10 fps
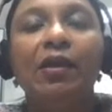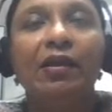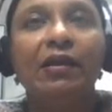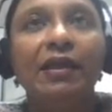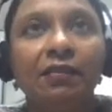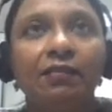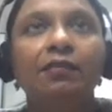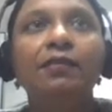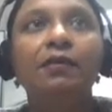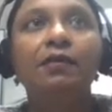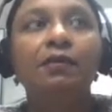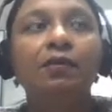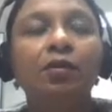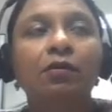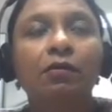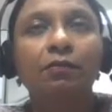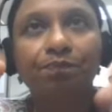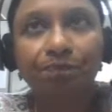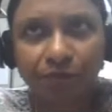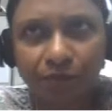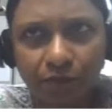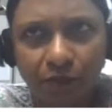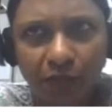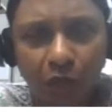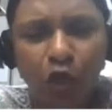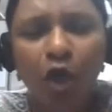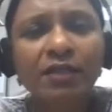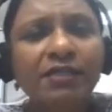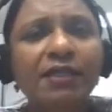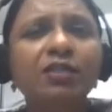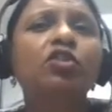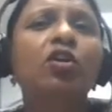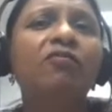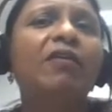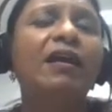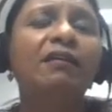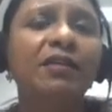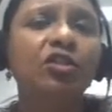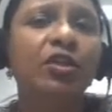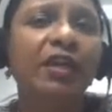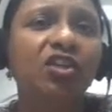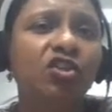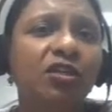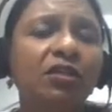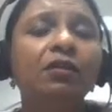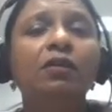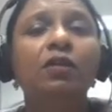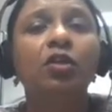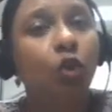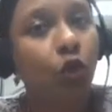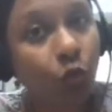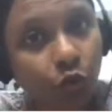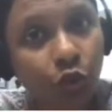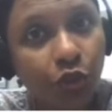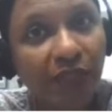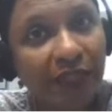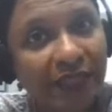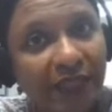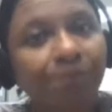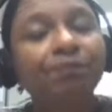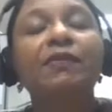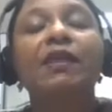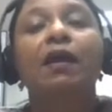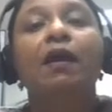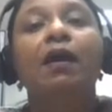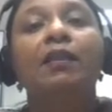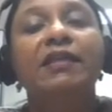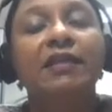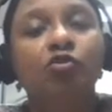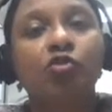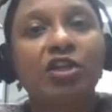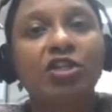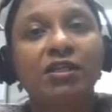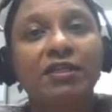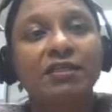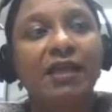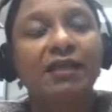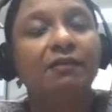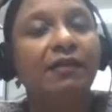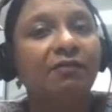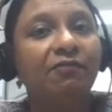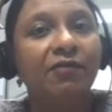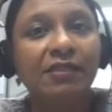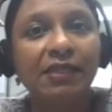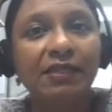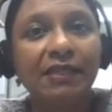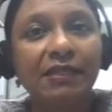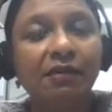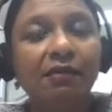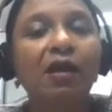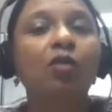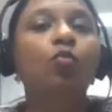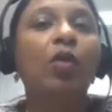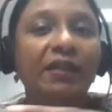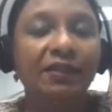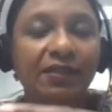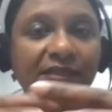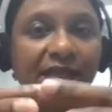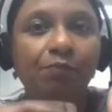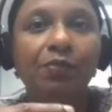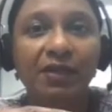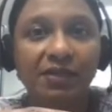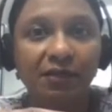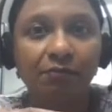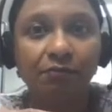In the context of higher education, usually the instructional designer and facilitator are one and the same person.